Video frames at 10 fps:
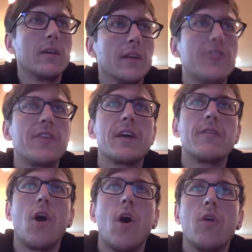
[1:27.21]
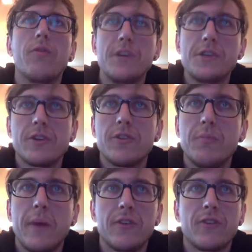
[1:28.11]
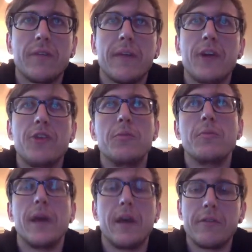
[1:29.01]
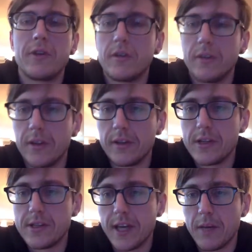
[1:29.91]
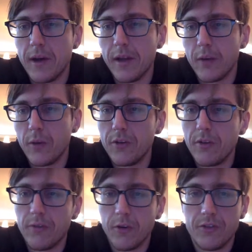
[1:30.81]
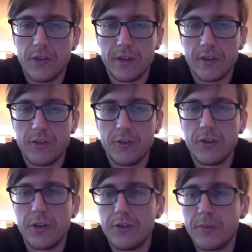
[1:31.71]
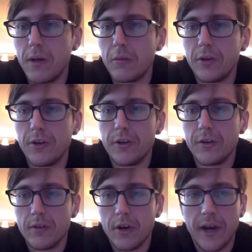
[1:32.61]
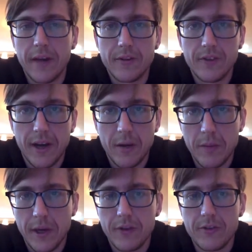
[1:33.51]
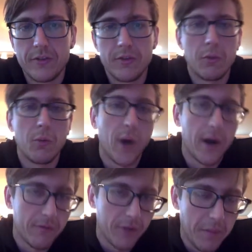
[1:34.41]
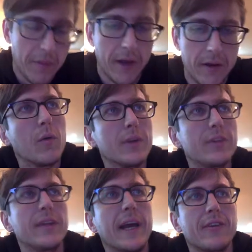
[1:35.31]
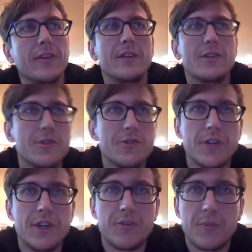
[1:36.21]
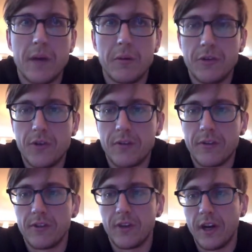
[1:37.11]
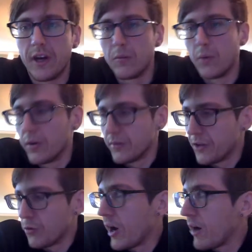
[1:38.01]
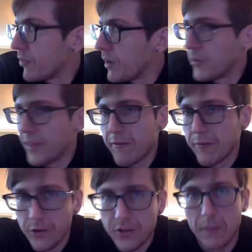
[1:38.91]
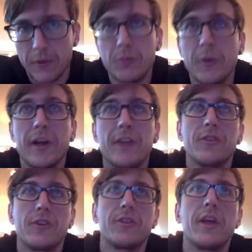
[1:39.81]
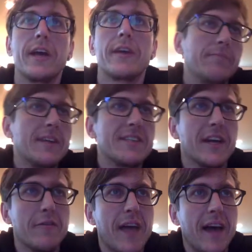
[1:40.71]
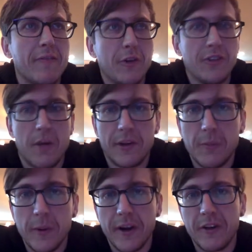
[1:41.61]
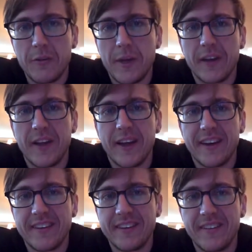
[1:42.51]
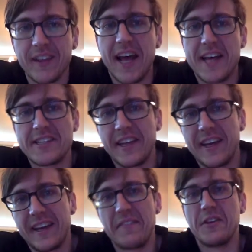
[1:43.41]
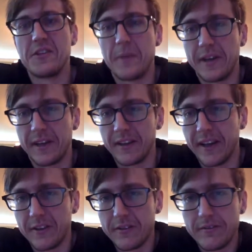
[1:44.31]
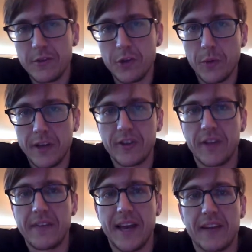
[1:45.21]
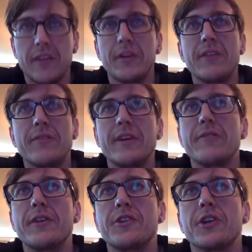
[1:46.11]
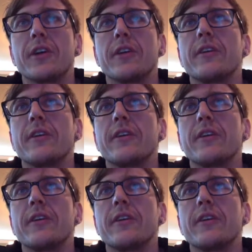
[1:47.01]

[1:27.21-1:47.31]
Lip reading: Let's think of all features based on that human behavior. Like, let's think about like what's the first thing this user needs to be able to do? Okay, the sign up page. So we'll wireframe that. What's the next thing this user needs to be able to do after they sign up? Well, let's wireframe what that first time experience looks like. Instead of that first time experience being like the last thing and then spending like 2 weeks on the activity feed feature.